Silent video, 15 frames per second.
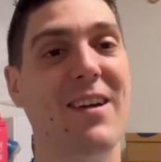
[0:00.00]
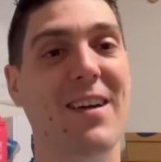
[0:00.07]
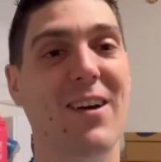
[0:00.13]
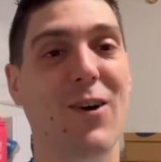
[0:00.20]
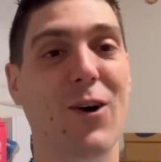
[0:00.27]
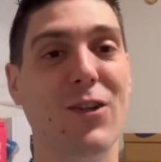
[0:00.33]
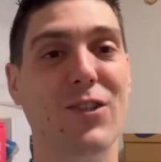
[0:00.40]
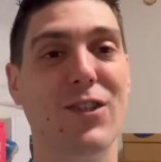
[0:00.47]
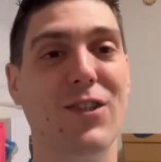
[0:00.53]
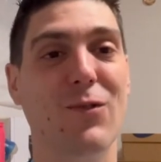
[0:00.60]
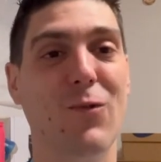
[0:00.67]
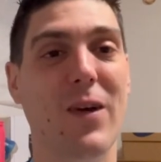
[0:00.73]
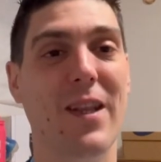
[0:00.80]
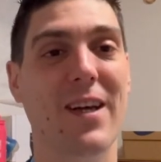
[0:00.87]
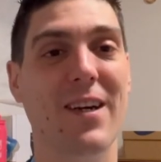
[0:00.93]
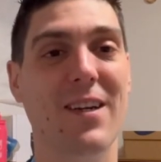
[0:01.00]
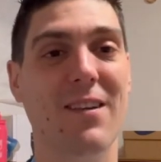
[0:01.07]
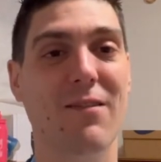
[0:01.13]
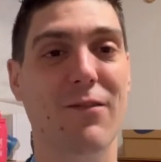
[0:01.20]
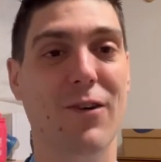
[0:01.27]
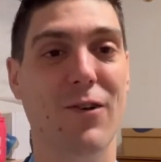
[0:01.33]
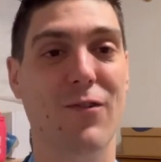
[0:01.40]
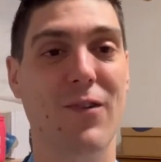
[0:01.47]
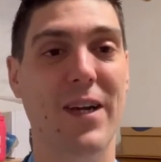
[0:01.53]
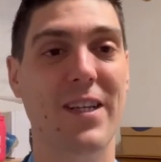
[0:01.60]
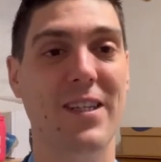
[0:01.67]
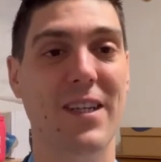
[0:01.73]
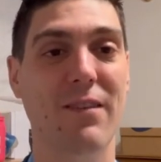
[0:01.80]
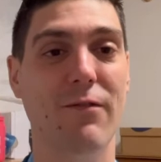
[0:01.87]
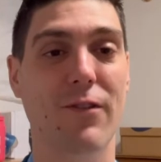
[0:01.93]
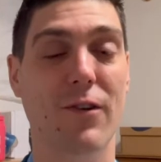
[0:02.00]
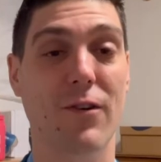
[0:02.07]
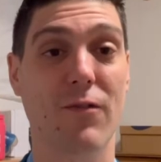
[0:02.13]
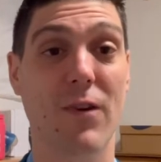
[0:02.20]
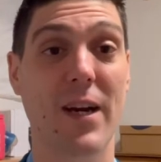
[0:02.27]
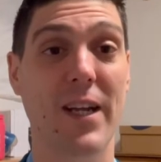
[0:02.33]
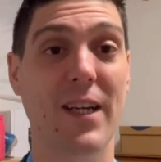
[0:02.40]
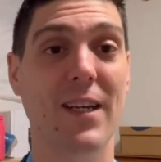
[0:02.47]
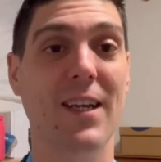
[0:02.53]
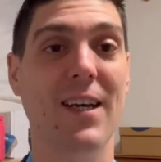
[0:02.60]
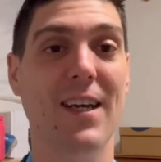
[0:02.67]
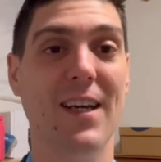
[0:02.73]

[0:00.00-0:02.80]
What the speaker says: hot weather for racing, for running,